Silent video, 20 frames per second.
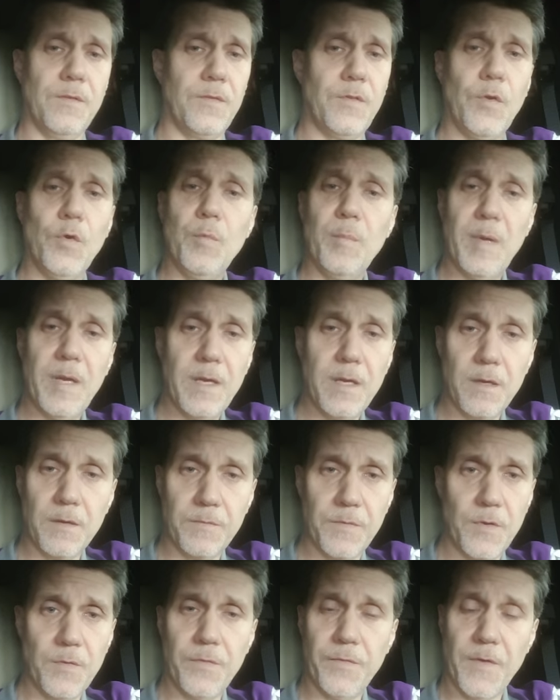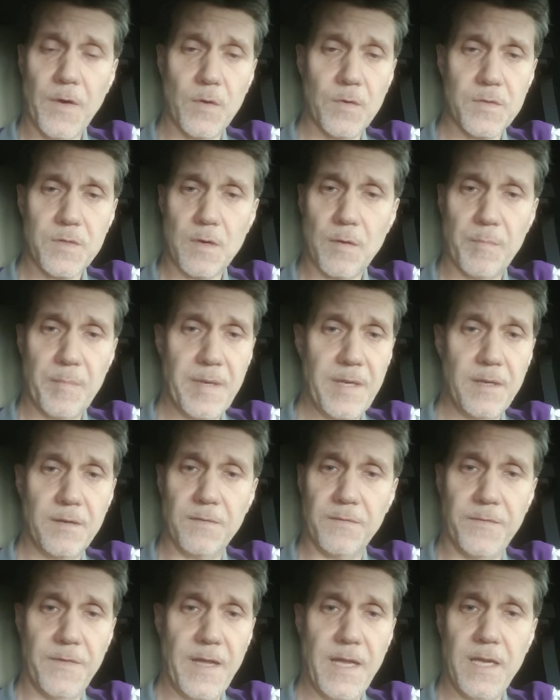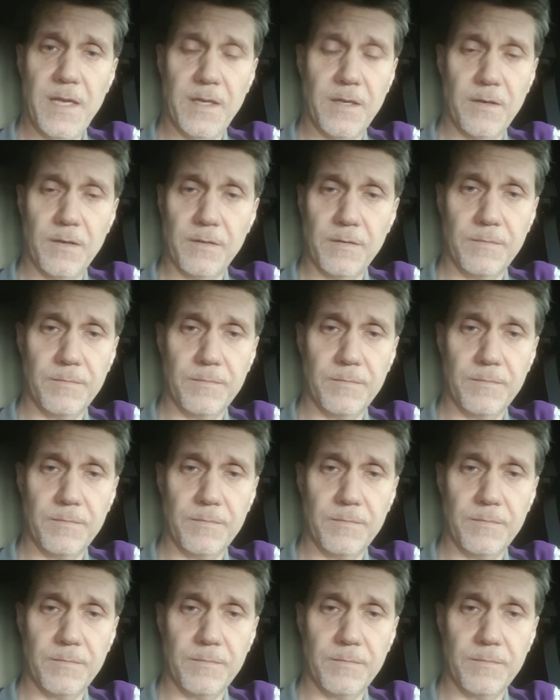too many of you folks are being fake.